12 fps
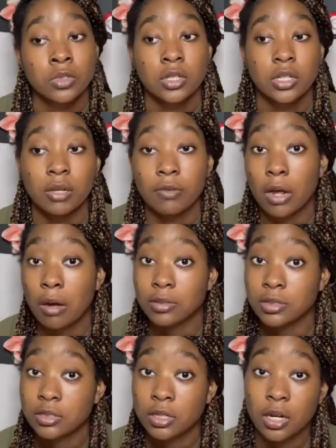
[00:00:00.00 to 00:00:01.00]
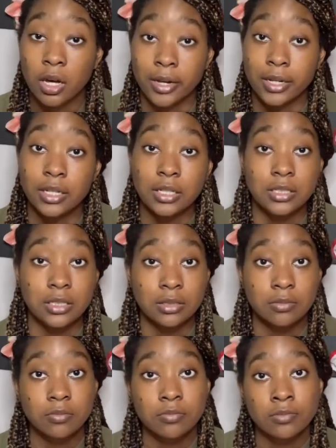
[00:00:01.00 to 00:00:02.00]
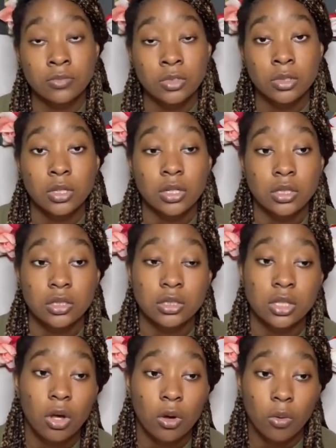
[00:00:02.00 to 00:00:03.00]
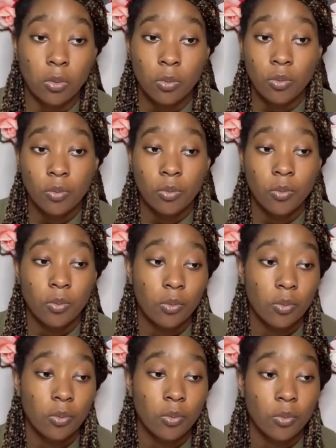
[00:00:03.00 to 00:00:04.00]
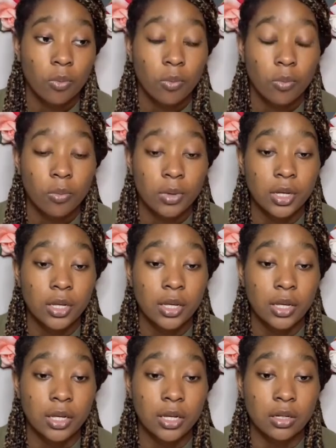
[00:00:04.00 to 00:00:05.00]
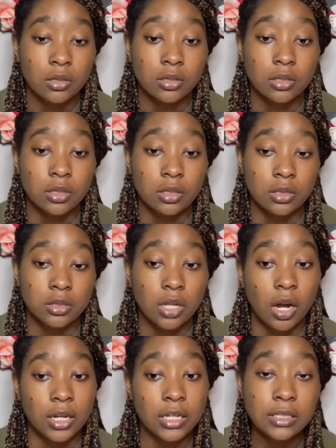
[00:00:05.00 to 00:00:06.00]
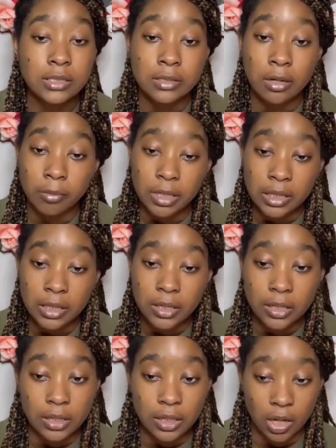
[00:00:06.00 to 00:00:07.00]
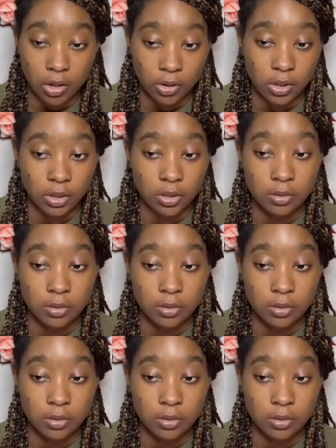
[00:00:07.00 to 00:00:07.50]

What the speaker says: even though I was uneasy. So he had started kissing on me and all that.